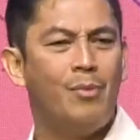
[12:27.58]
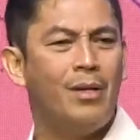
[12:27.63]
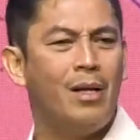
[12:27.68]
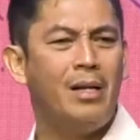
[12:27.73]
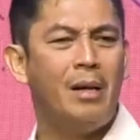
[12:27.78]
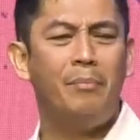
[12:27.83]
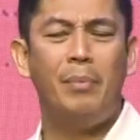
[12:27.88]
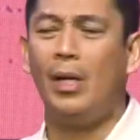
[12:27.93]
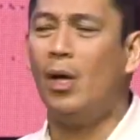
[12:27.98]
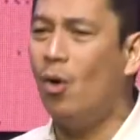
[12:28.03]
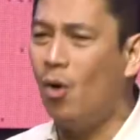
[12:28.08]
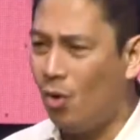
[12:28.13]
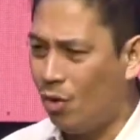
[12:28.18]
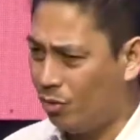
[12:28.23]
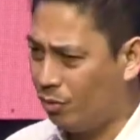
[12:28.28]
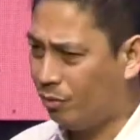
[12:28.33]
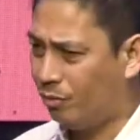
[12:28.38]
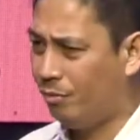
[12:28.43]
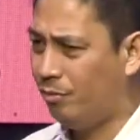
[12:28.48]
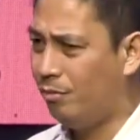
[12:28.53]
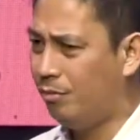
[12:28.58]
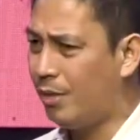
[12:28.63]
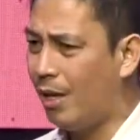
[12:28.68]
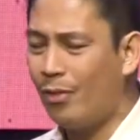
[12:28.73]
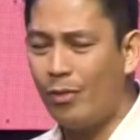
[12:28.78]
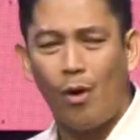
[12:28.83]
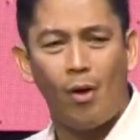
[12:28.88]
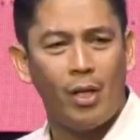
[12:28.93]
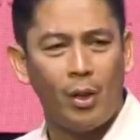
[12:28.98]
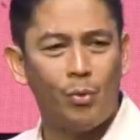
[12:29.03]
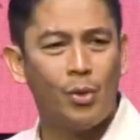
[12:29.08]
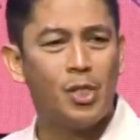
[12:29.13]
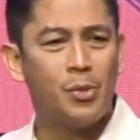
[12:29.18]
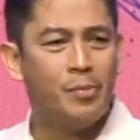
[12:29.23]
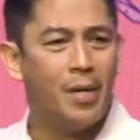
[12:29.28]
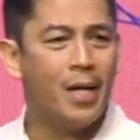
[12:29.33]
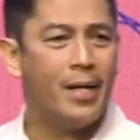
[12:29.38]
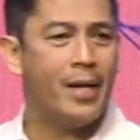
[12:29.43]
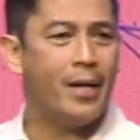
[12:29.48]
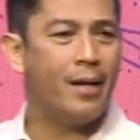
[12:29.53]
That one and the bigo. They thought it
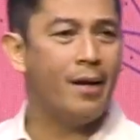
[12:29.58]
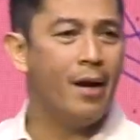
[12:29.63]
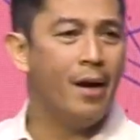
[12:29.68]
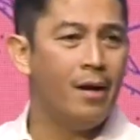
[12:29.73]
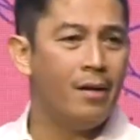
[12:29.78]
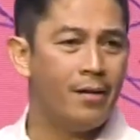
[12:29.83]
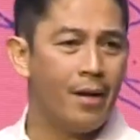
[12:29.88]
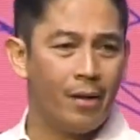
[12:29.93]
was money.